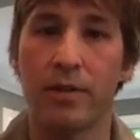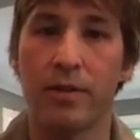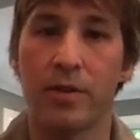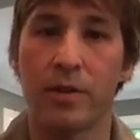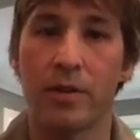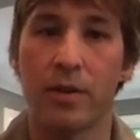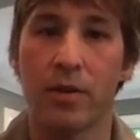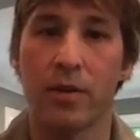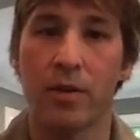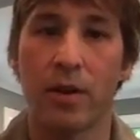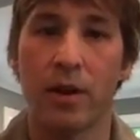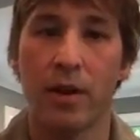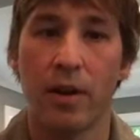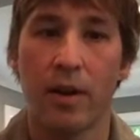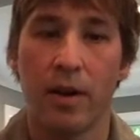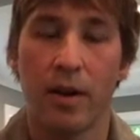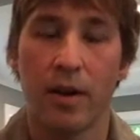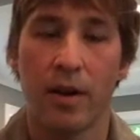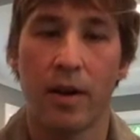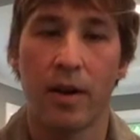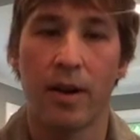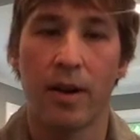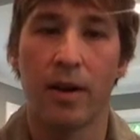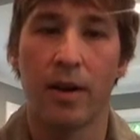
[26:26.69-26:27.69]
So
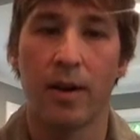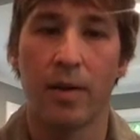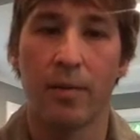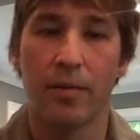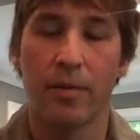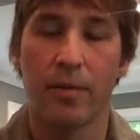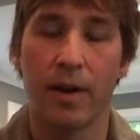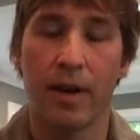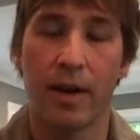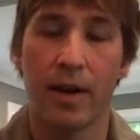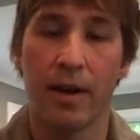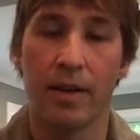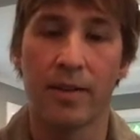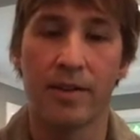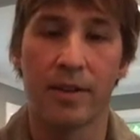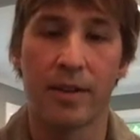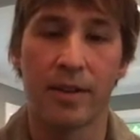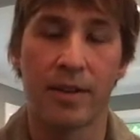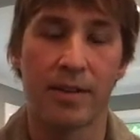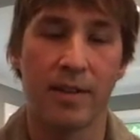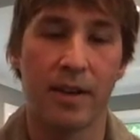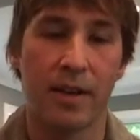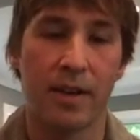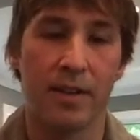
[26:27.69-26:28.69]
as
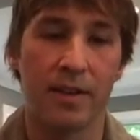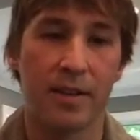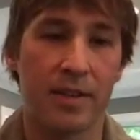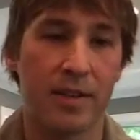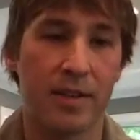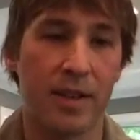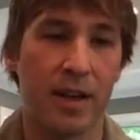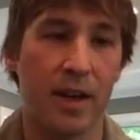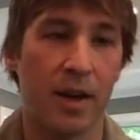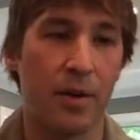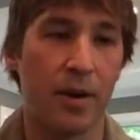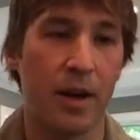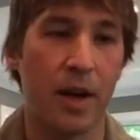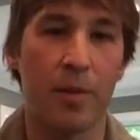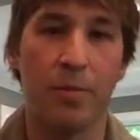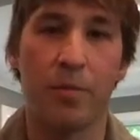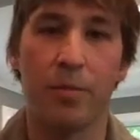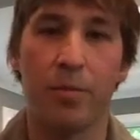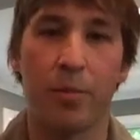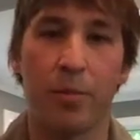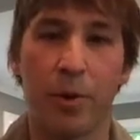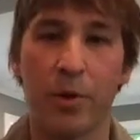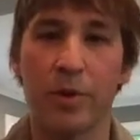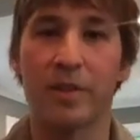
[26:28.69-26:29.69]
I say,
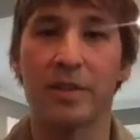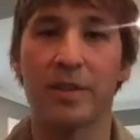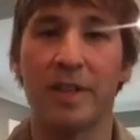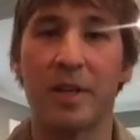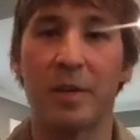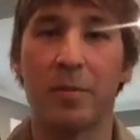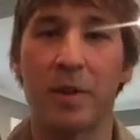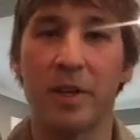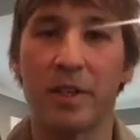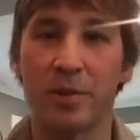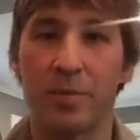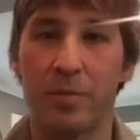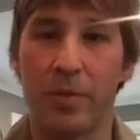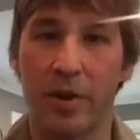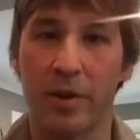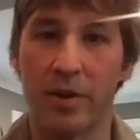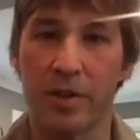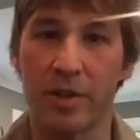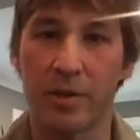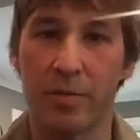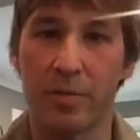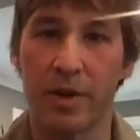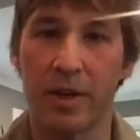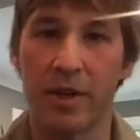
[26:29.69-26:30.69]
I'm personally in a much better
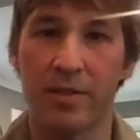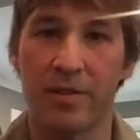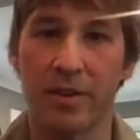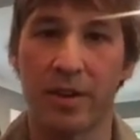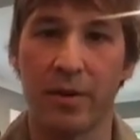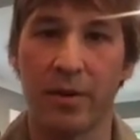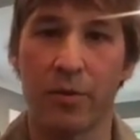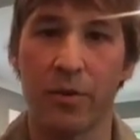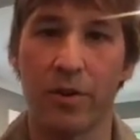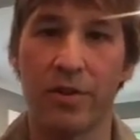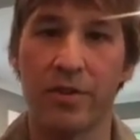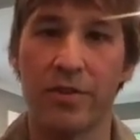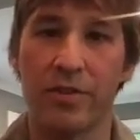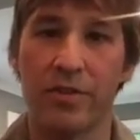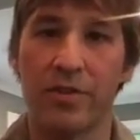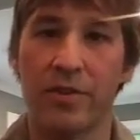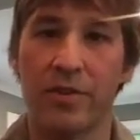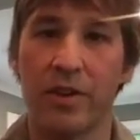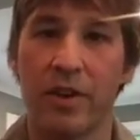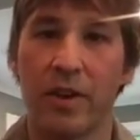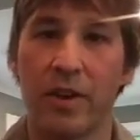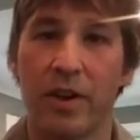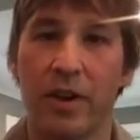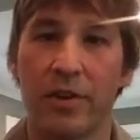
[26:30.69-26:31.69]
space than I was
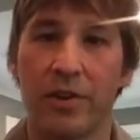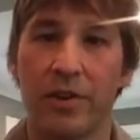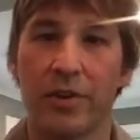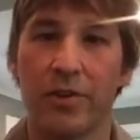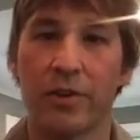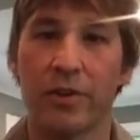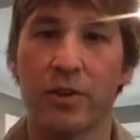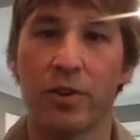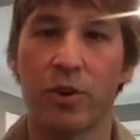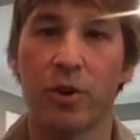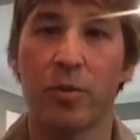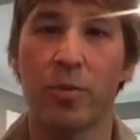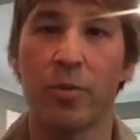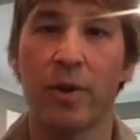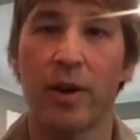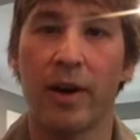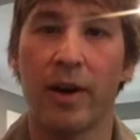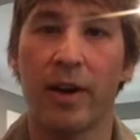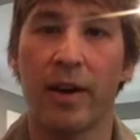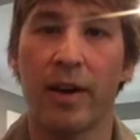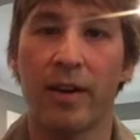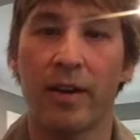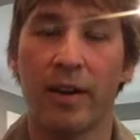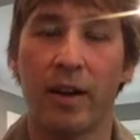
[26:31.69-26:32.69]
a year ago
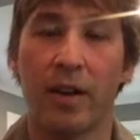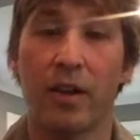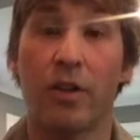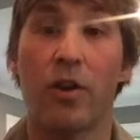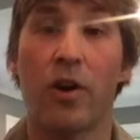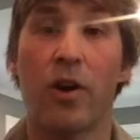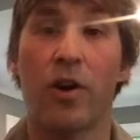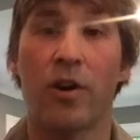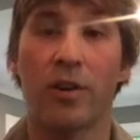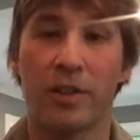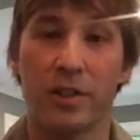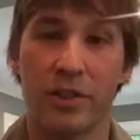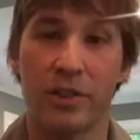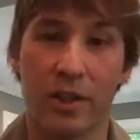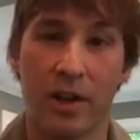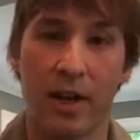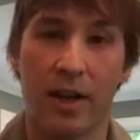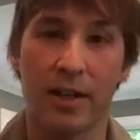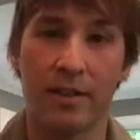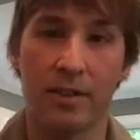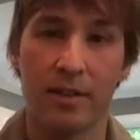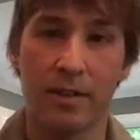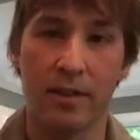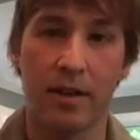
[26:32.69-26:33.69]
by a long
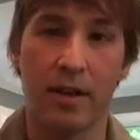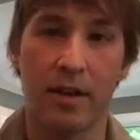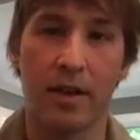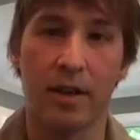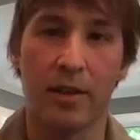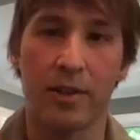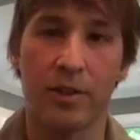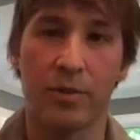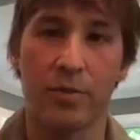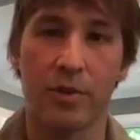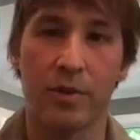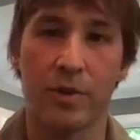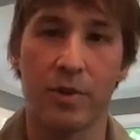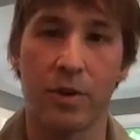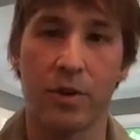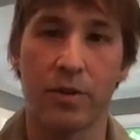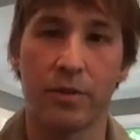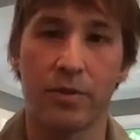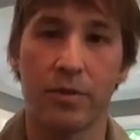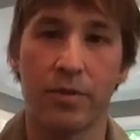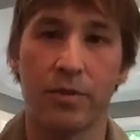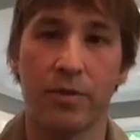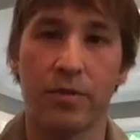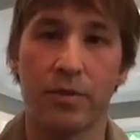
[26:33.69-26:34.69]
shot, as a
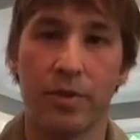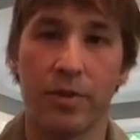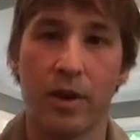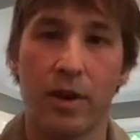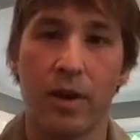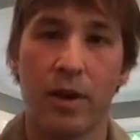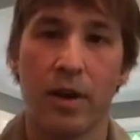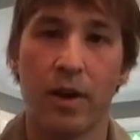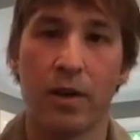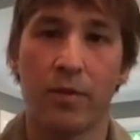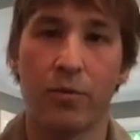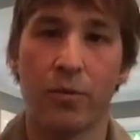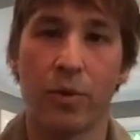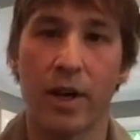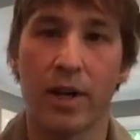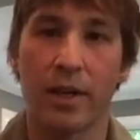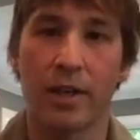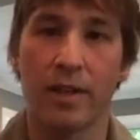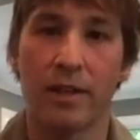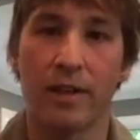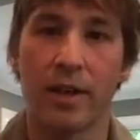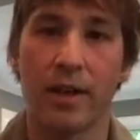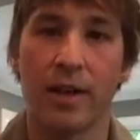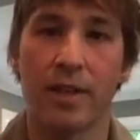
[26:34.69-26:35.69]
result of
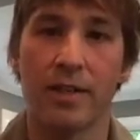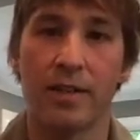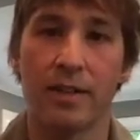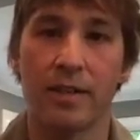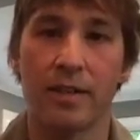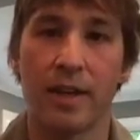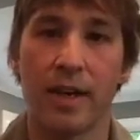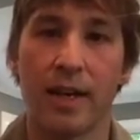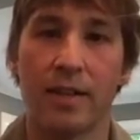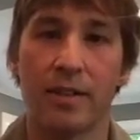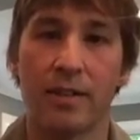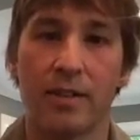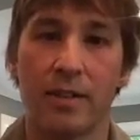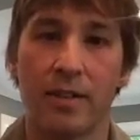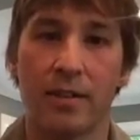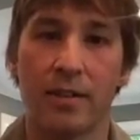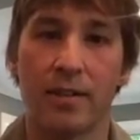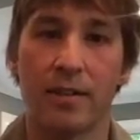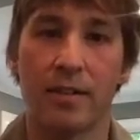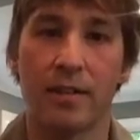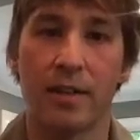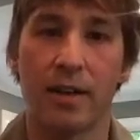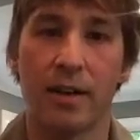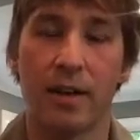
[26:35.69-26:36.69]
recognizing that
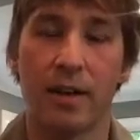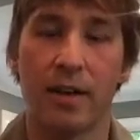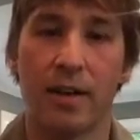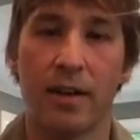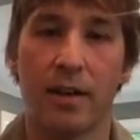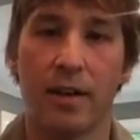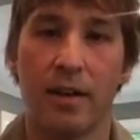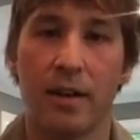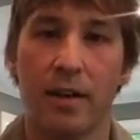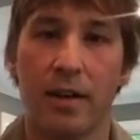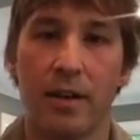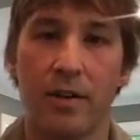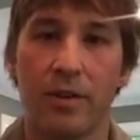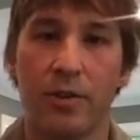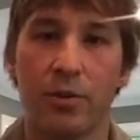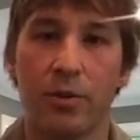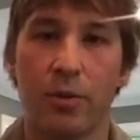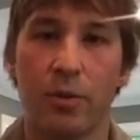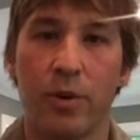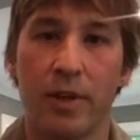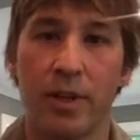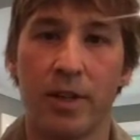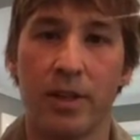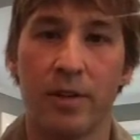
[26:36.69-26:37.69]
and doing
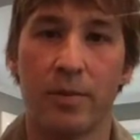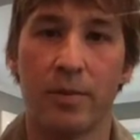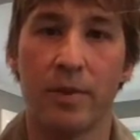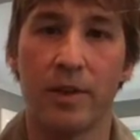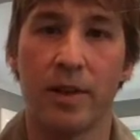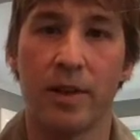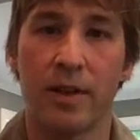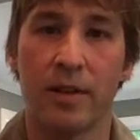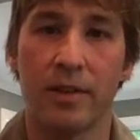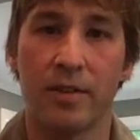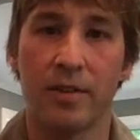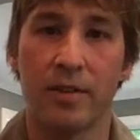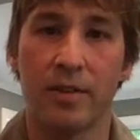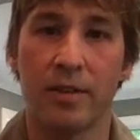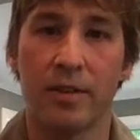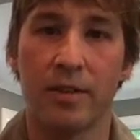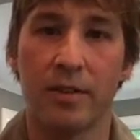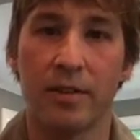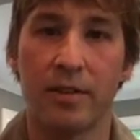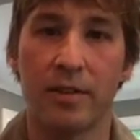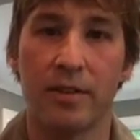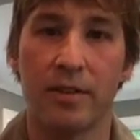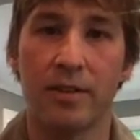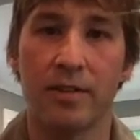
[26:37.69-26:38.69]
what needed to be done to
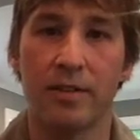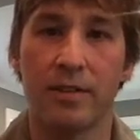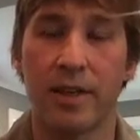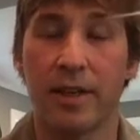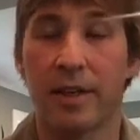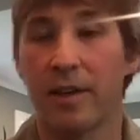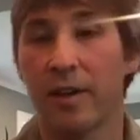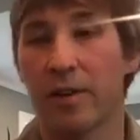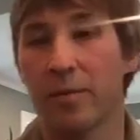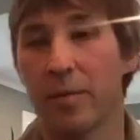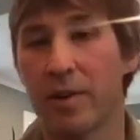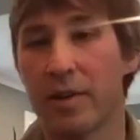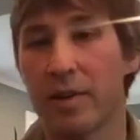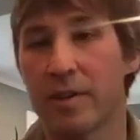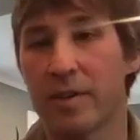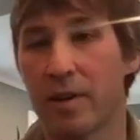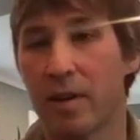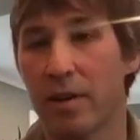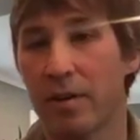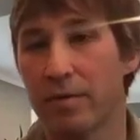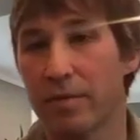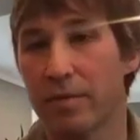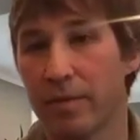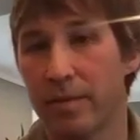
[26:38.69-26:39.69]
take care of
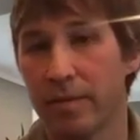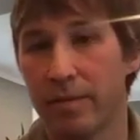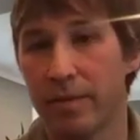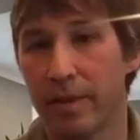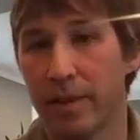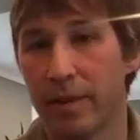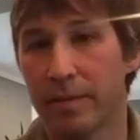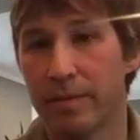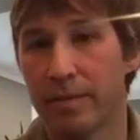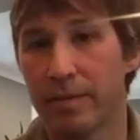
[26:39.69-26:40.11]
myself. Yeah.